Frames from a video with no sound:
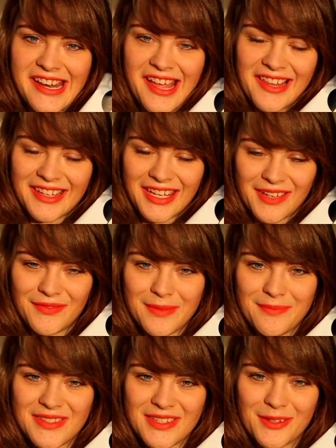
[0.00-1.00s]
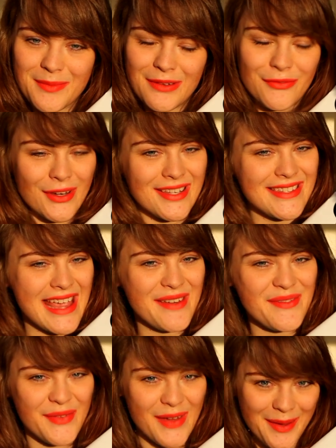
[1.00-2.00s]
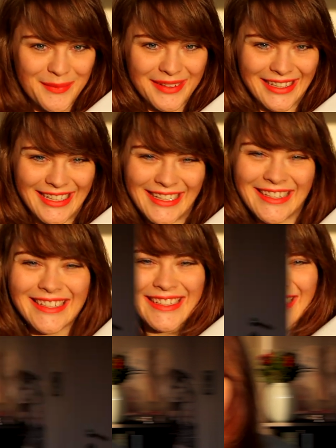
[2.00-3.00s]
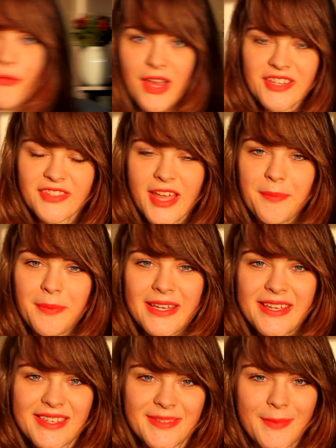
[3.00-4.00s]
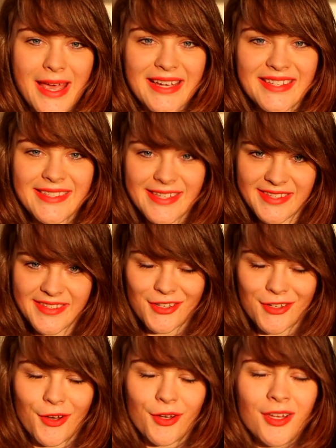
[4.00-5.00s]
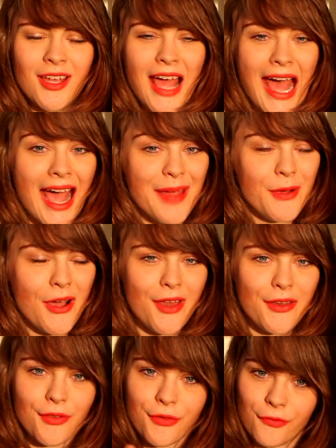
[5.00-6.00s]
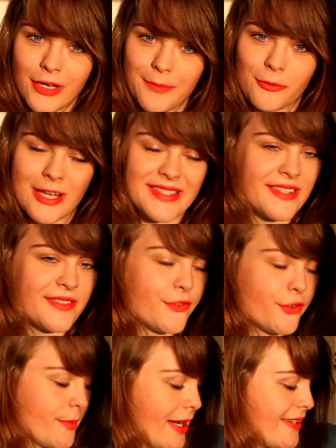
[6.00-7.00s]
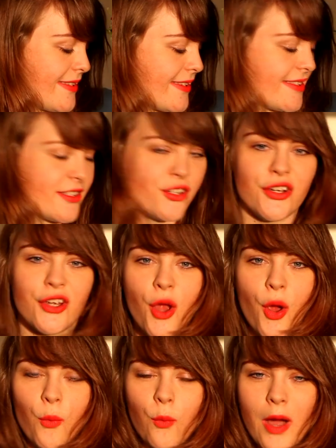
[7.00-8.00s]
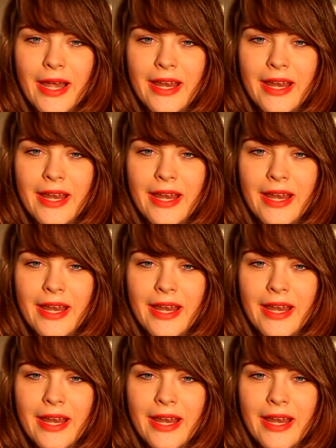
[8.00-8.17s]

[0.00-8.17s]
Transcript: I'll give them to my friends and family. First up is my sister. I bought three presents for my sister. One